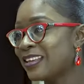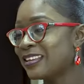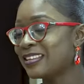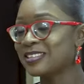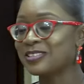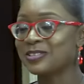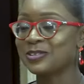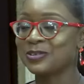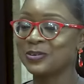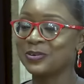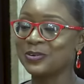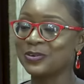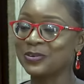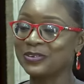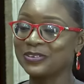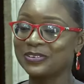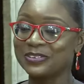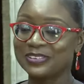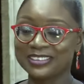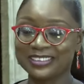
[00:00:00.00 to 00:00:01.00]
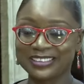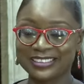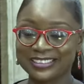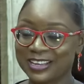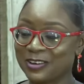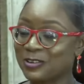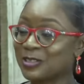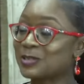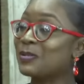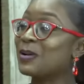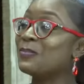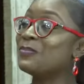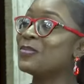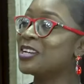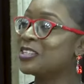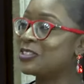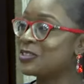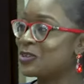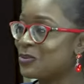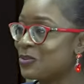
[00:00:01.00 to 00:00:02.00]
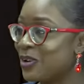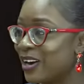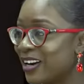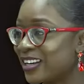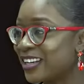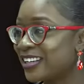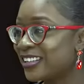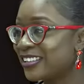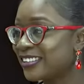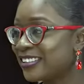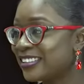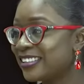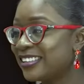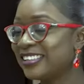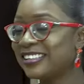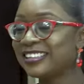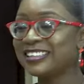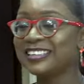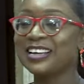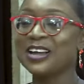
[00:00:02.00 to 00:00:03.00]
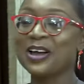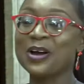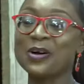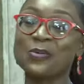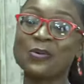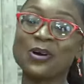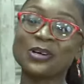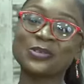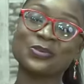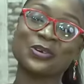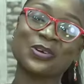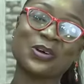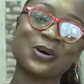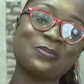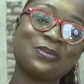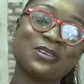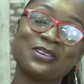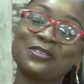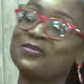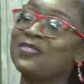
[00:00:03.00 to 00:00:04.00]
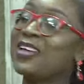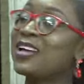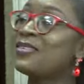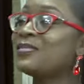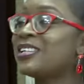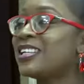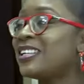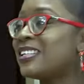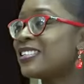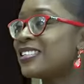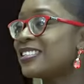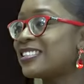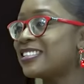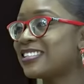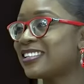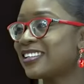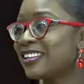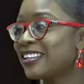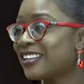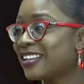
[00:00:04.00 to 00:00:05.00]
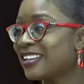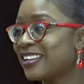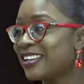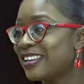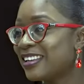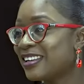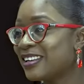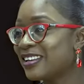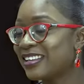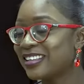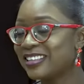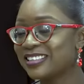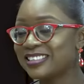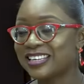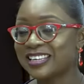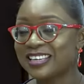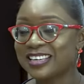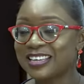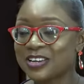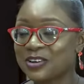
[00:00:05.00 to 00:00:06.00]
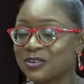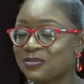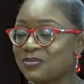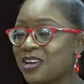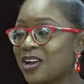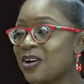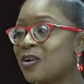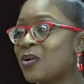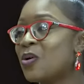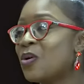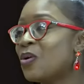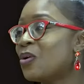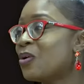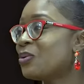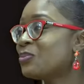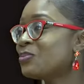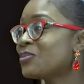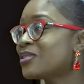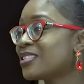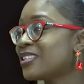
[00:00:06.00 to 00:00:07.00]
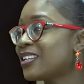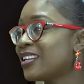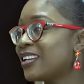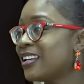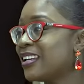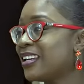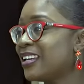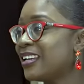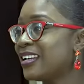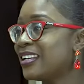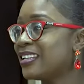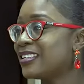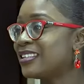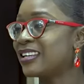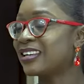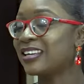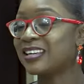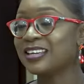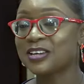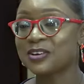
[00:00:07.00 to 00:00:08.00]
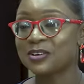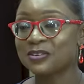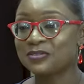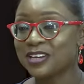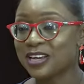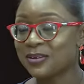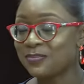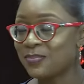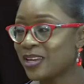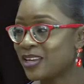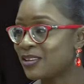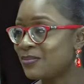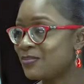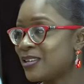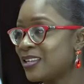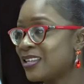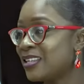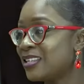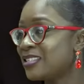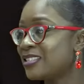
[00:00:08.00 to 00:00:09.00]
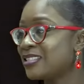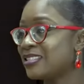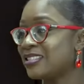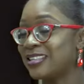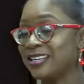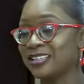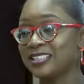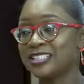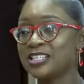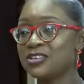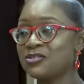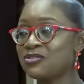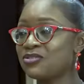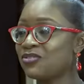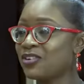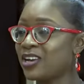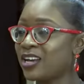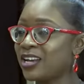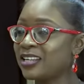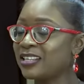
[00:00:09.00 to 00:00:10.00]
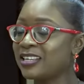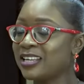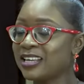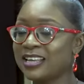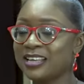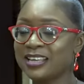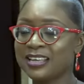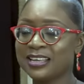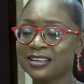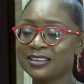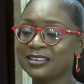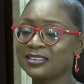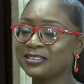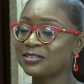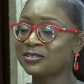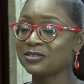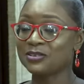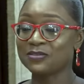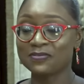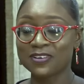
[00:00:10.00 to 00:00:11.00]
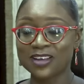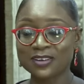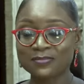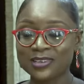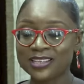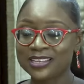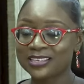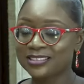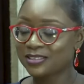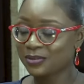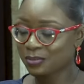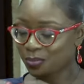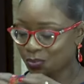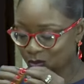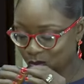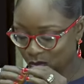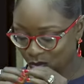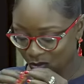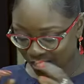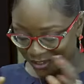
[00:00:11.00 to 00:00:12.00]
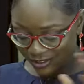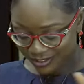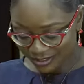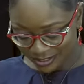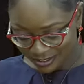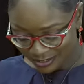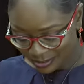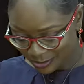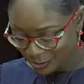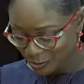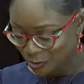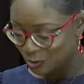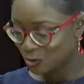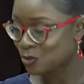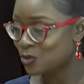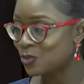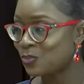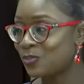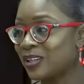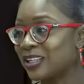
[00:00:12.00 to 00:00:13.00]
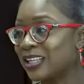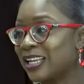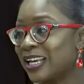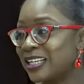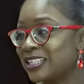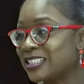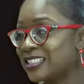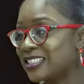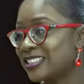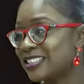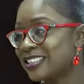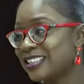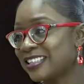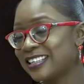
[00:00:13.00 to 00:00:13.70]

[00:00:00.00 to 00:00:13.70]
So that was my major work. Right. I worked with a couple of families, taking care of their homes, taking care of their babies, their children. Some families, super nice.